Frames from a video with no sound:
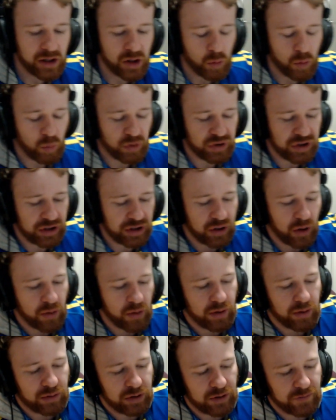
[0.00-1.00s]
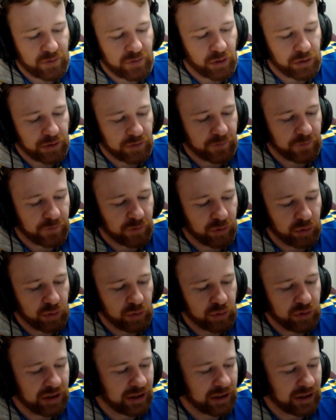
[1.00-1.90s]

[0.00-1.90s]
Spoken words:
When you go there and you've got the food,